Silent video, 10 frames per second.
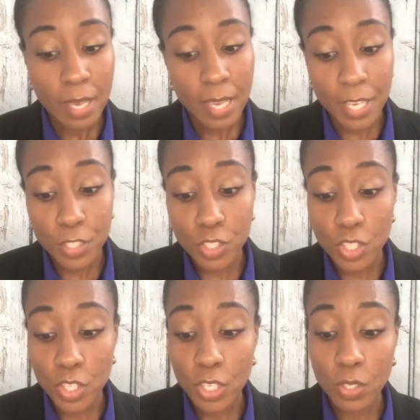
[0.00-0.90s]

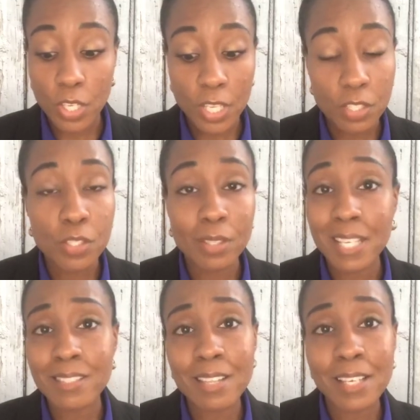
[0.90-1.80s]

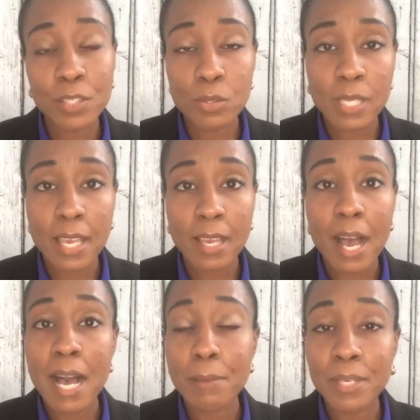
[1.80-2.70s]
It's like you saying,
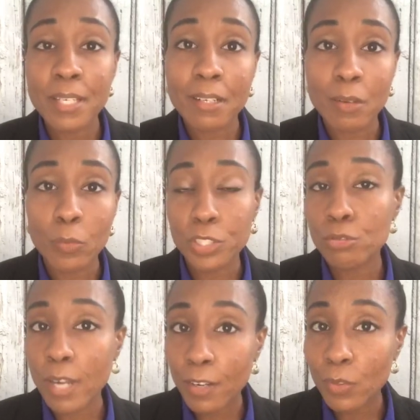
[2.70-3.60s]
I'm here. When you
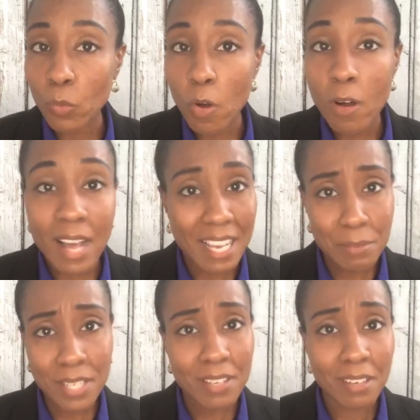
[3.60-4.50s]
write on the wall, I'm
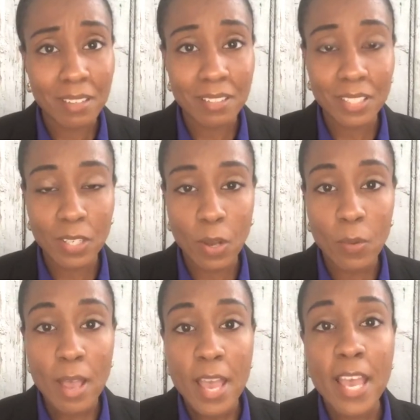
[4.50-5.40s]
here,
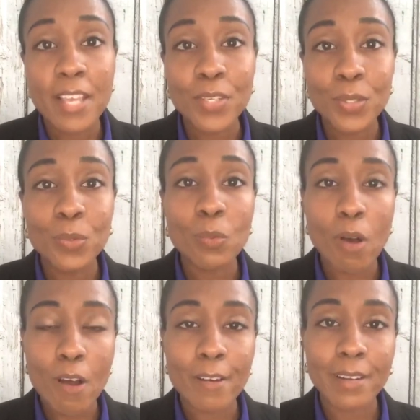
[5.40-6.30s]
and you
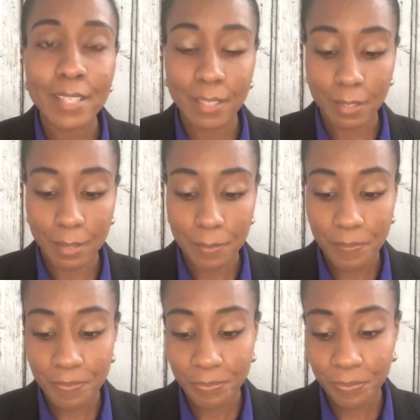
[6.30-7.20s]
are here.
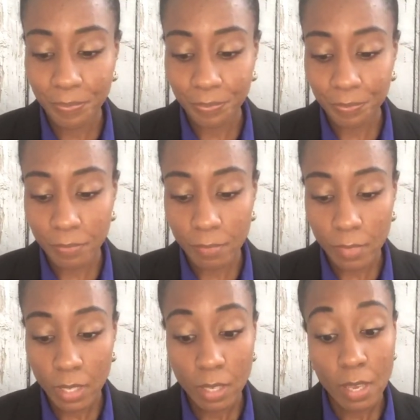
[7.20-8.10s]

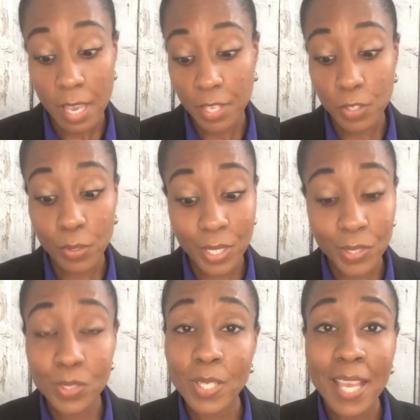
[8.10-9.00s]
And you're here
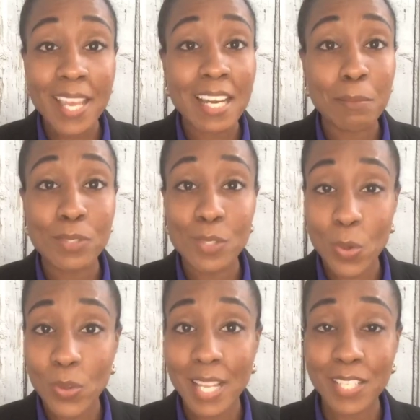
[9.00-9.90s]
today, and I'm so
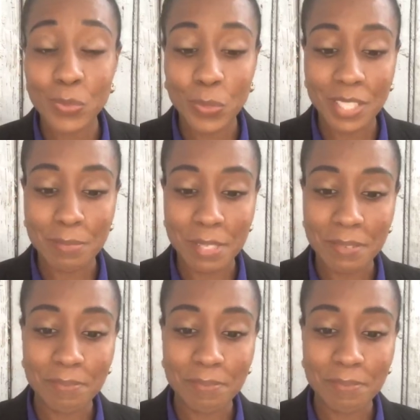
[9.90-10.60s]
glad you're with me.